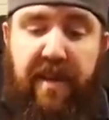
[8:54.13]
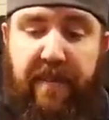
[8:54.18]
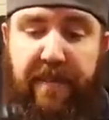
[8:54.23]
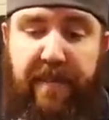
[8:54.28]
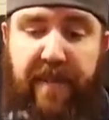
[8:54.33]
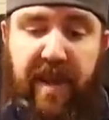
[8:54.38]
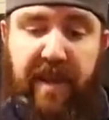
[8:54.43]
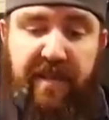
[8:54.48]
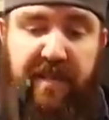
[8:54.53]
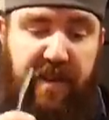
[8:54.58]

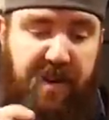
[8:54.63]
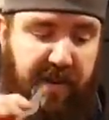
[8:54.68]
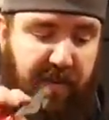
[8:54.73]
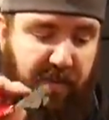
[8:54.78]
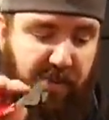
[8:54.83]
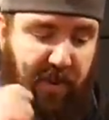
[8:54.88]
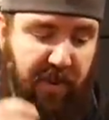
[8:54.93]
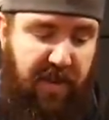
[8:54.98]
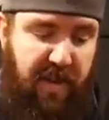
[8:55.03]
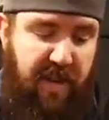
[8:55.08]
Makes it a
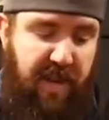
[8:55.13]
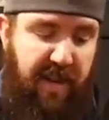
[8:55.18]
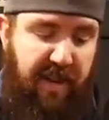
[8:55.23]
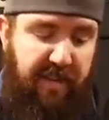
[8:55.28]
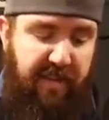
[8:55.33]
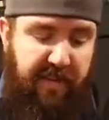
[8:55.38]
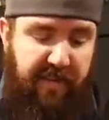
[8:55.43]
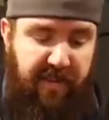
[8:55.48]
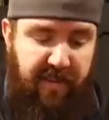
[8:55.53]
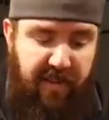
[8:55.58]
really
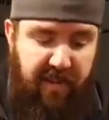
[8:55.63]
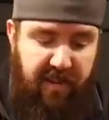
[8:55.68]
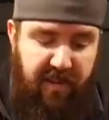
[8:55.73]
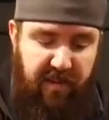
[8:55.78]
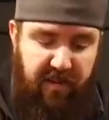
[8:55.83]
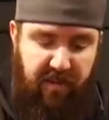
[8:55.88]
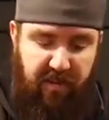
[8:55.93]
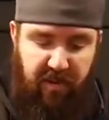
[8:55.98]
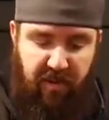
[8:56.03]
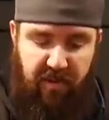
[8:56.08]
nice
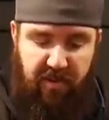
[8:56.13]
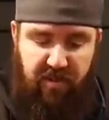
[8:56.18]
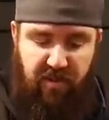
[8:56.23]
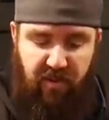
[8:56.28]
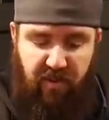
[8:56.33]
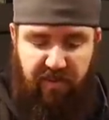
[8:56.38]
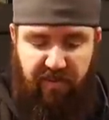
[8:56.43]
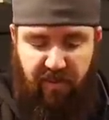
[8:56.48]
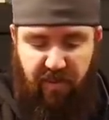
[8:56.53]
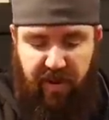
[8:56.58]
little
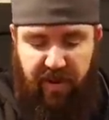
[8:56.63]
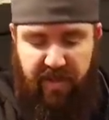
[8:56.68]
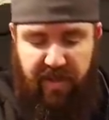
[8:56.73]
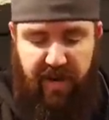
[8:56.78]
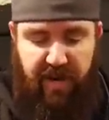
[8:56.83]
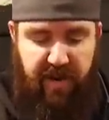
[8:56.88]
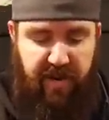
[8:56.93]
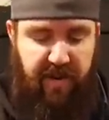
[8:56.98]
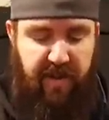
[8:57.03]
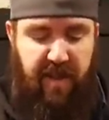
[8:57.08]
tool for you
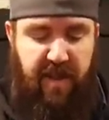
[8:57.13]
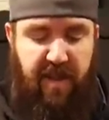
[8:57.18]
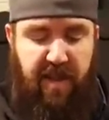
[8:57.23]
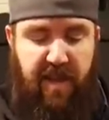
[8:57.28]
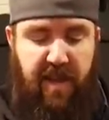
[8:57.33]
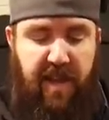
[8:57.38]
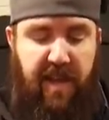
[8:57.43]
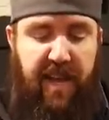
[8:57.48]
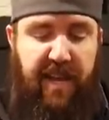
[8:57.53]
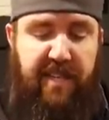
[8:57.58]
there.
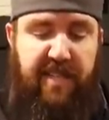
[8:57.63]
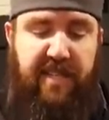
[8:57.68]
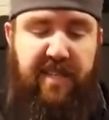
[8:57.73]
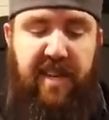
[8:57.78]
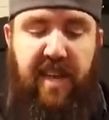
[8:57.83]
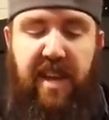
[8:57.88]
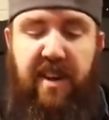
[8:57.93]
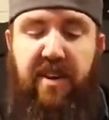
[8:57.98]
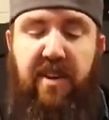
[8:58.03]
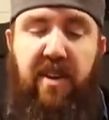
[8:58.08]
A
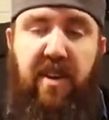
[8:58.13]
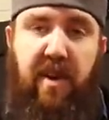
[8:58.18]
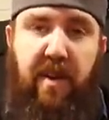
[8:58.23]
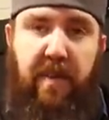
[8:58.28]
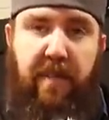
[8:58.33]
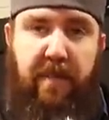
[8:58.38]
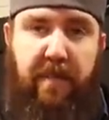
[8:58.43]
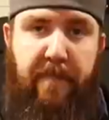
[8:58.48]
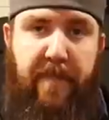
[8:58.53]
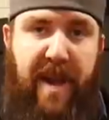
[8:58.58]
standard
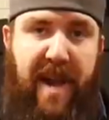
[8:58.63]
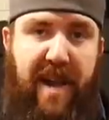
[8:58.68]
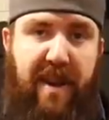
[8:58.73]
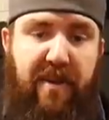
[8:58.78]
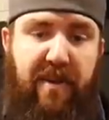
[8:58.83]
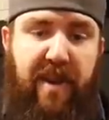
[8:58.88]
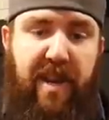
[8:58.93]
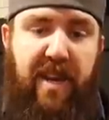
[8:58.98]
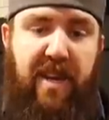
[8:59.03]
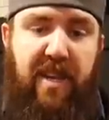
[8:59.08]

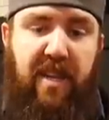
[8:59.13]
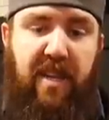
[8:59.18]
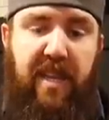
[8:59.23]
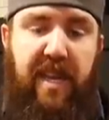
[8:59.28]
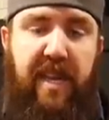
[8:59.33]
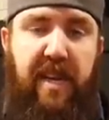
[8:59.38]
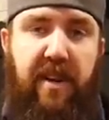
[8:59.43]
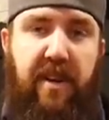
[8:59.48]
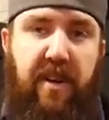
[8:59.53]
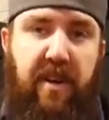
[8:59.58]
battery
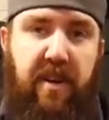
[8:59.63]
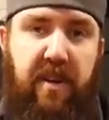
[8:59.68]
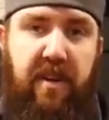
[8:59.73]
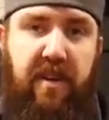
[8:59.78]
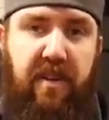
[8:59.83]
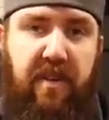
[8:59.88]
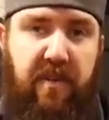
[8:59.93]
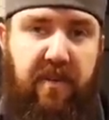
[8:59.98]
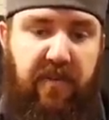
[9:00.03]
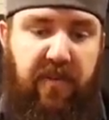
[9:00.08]
cleaner
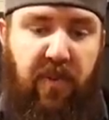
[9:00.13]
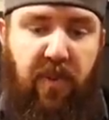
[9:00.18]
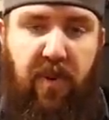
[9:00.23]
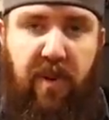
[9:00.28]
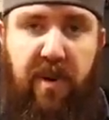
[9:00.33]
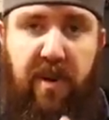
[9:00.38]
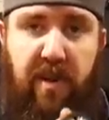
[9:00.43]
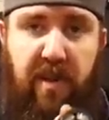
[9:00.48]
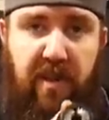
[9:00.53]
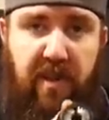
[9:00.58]

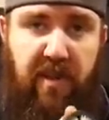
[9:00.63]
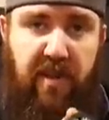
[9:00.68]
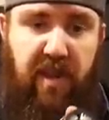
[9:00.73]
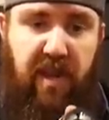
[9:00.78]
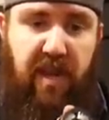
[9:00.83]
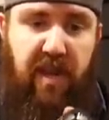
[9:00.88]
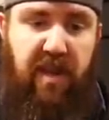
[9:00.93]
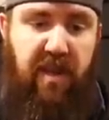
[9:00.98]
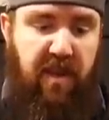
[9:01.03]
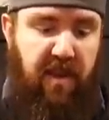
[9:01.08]
for
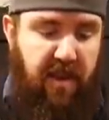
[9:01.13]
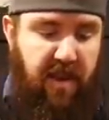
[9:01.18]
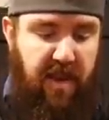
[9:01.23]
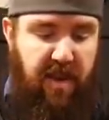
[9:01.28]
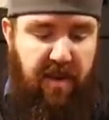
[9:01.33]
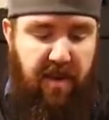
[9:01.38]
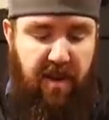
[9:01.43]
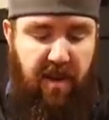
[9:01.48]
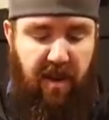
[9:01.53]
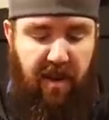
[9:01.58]
the
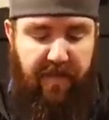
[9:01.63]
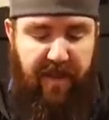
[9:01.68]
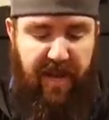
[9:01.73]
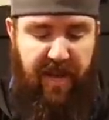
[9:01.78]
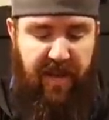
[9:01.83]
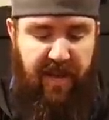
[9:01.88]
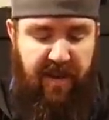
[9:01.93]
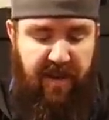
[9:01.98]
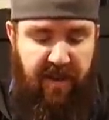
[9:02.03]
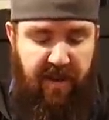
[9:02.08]
nub
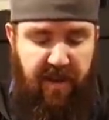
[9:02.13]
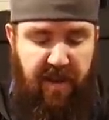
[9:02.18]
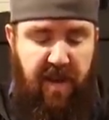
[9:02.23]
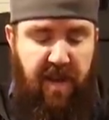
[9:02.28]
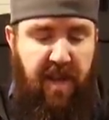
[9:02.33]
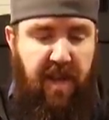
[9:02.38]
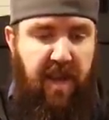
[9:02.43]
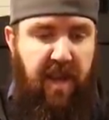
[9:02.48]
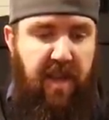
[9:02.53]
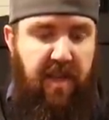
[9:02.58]
end,
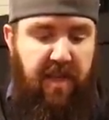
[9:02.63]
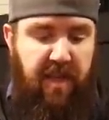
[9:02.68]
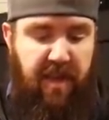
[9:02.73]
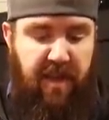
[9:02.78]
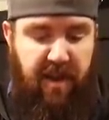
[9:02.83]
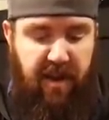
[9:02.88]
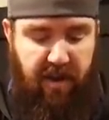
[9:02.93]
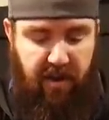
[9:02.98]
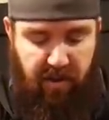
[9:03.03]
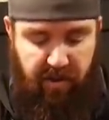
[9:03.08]
and
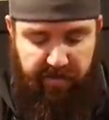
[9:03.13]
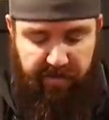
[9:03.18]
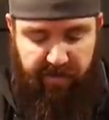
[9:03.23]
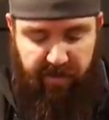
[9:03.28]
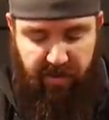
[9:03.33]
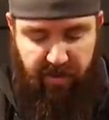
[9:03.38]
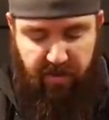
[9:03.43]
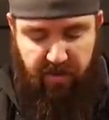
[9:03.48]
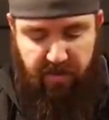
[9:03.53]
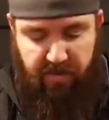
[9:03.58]
then it
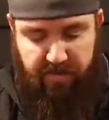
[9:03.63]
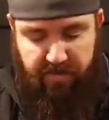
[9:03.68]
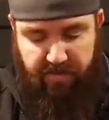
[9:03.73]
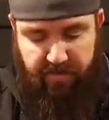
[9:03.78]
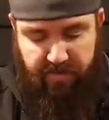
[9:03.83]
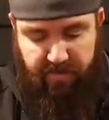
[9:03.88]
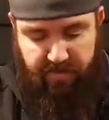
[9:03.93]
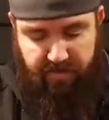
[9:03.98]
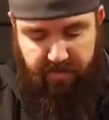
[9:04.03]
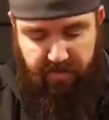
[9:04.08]
also,
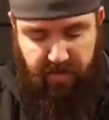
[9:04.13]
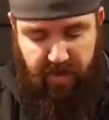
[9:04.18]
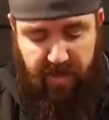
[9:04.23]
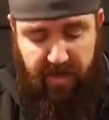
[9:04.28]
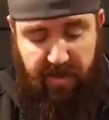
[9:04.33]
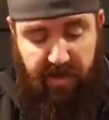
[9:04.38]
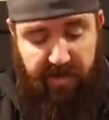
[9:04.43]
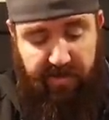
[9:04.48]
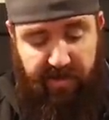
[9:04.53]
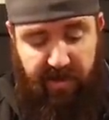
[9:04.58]

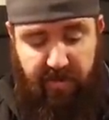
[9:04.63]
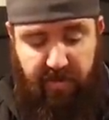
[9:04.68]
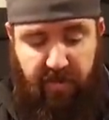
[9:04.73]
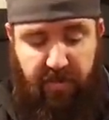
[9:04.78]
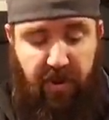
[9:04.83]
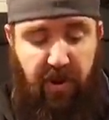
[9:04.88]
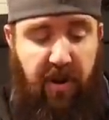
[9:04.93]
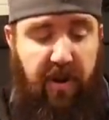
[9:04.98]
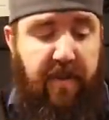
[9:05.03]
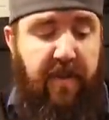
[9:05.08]
it does come
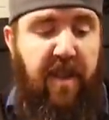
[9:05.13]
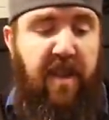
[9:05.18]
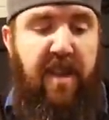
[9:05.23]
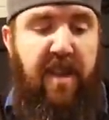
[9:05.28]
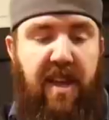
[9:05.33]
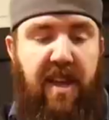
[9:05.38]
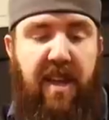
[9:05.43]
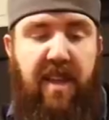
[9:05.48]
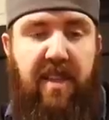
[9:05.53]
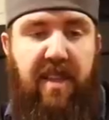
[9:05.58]
apart,
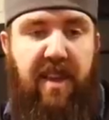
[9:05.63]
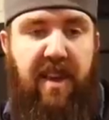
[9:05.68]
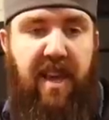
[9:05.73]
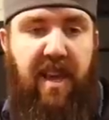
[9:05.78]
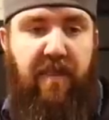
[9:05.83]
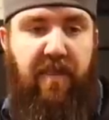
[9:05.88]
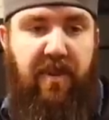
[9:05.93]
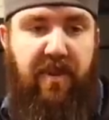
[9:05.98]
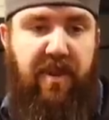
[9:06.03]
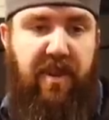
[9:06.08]
and then
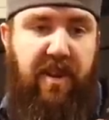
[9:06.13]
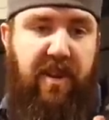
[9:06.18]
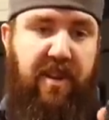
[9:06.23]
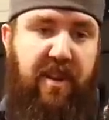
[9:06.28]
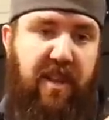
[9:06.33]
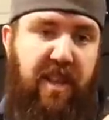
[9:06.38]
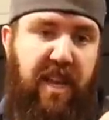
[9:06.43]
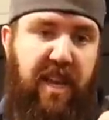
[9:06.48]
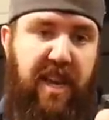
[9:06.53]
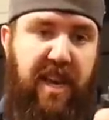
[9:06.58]
able to
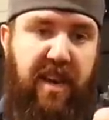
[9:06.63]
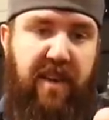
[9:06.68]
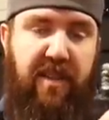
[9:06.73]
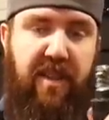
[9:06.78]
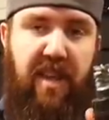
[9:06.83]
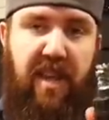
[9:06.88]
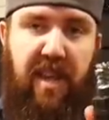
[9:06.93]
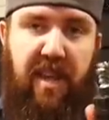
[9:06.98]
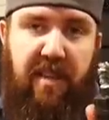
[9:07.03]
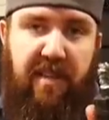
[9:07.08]
clean
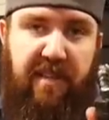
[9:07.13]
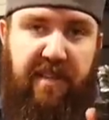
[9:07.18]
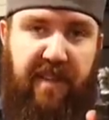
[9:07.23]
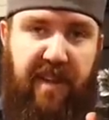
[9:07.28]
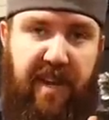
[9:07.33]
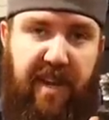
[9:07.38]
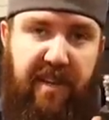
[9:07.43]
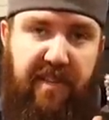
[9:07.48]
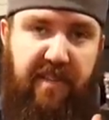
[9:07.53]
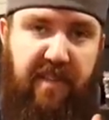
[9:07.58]
out the
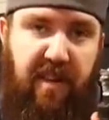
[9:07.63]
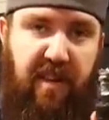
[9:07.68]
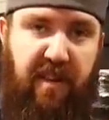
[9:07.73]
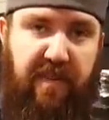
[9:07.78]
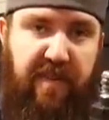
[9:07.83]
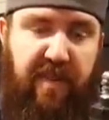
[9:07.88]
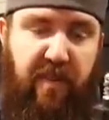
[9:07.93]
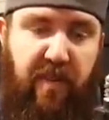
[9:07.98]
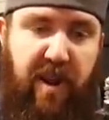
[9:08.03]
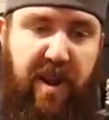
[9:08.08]
insides
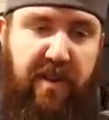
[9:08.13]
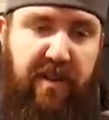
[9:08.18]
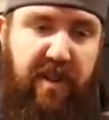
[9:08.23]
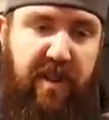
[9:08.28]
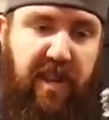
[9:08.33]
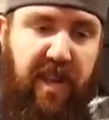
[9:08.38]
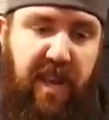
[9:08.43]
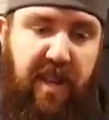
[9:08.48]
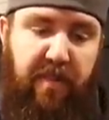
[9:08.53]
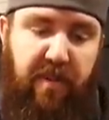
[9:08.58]
of the
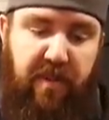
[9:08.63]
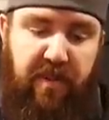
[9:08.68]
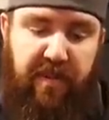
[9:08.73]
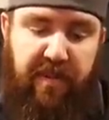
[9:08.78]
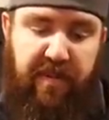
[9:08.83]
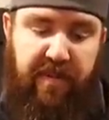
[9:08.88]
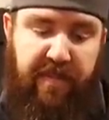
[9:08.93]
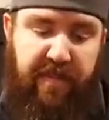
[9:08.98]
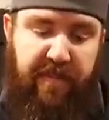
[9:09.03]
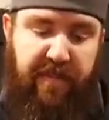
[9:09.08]
rounded
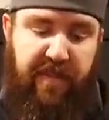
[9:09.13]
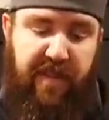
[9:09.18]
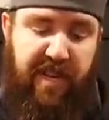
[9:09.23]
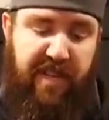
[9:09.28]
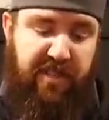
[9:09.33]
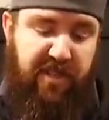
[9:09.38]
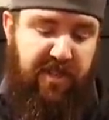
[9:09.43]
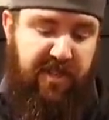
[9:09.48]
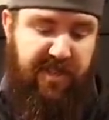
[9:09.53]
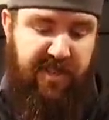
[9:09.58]
cables.
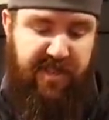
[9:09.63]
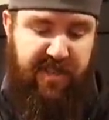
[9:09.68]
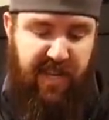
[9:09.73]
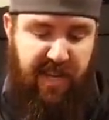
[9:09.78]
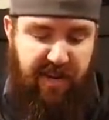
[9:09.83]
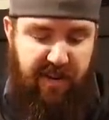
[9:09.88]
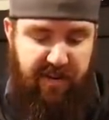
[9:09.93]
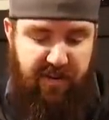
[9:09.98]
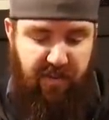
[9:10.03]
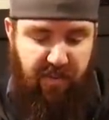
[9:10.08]
That's just a
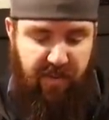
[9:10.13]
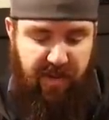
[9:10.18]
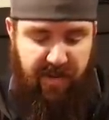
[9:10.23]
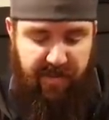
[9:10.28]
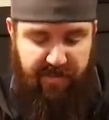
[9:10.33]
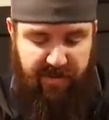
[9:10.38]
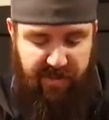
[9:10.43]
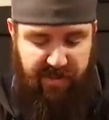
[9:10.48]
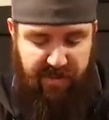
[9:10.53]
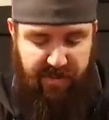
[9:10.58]
standard tool
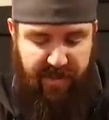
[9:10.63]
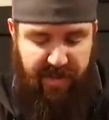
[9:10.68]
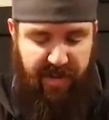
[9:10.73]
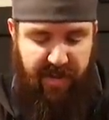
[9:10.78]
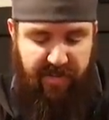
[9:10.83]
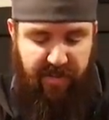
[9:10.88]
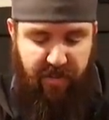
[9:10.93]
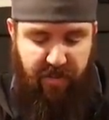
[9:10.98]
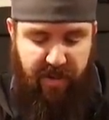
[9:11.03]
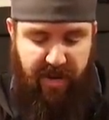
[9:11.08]
that just about
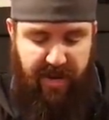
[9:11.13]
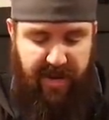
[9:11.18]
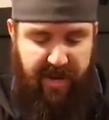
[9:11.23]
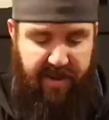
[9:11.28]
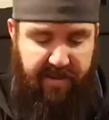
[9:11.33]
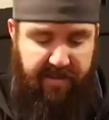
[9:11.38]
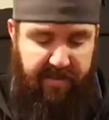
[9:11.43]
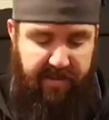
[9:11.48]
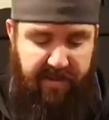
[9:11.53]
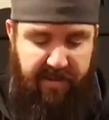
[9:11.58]
everyone
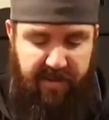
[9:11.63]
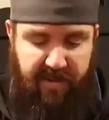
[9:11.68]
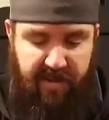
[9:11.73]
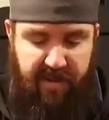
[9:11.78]
has.